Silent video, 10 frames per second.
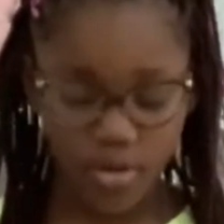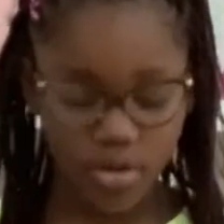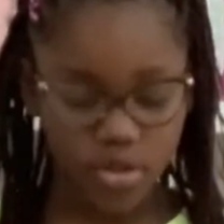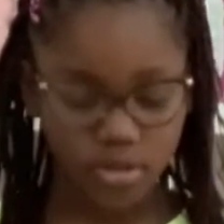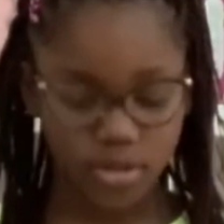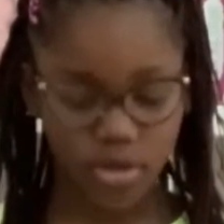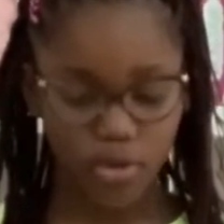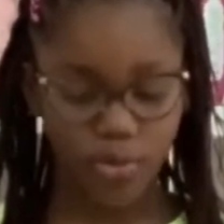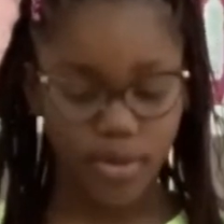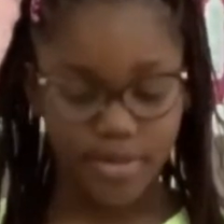
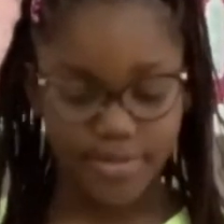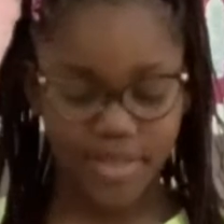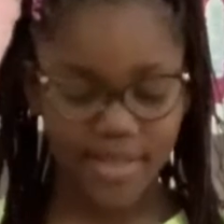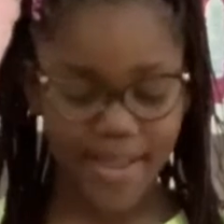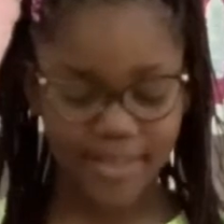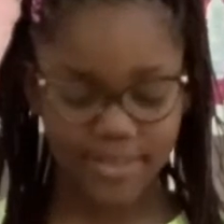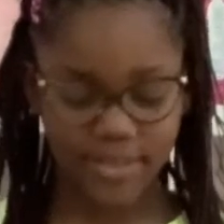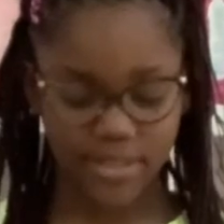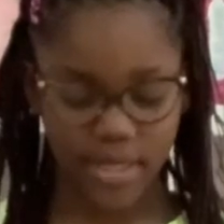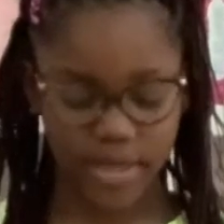So, the
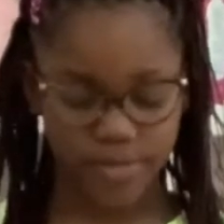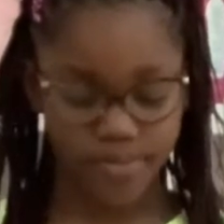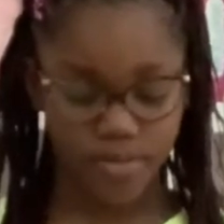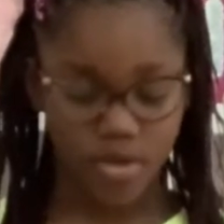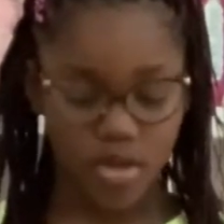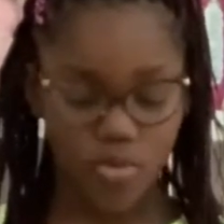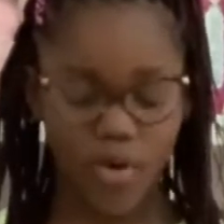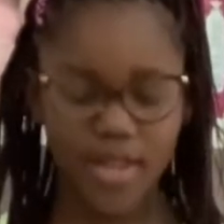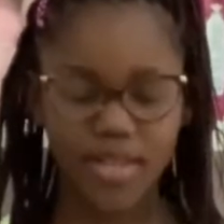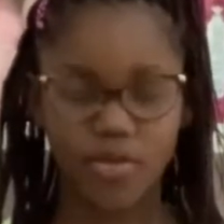next day,
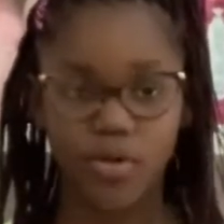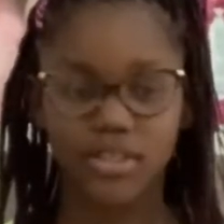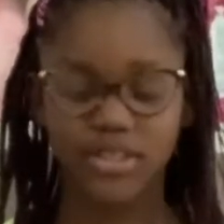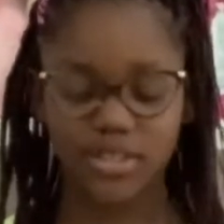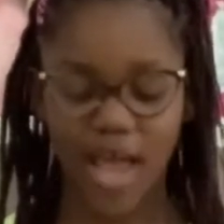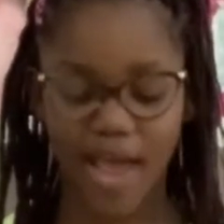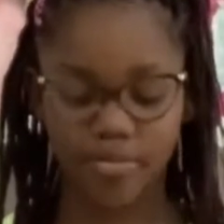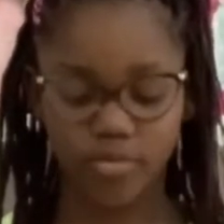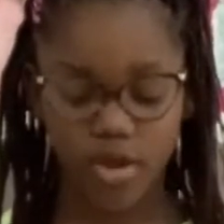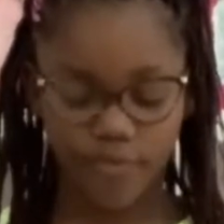when it was
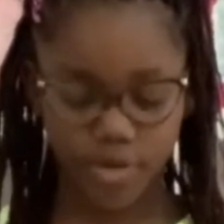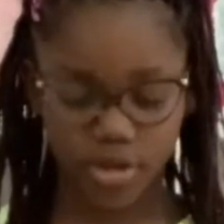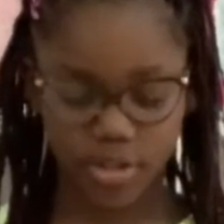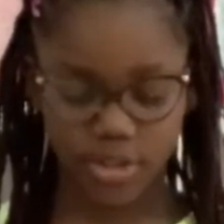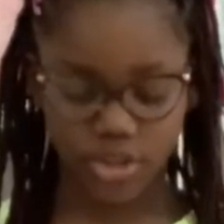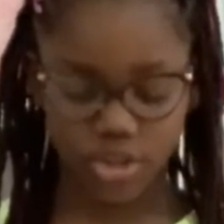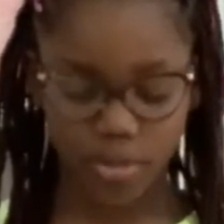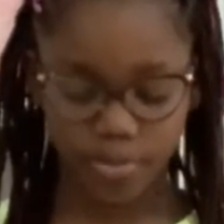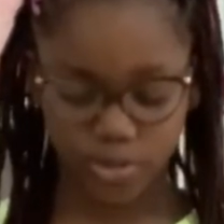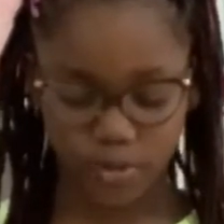time for the
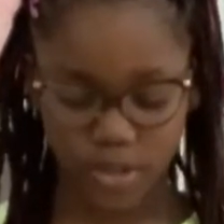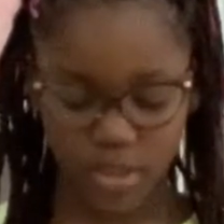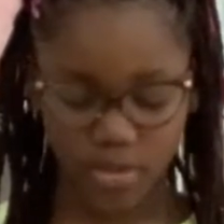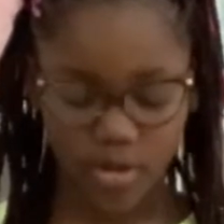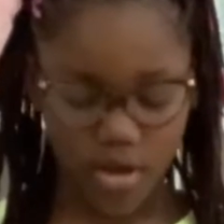audition between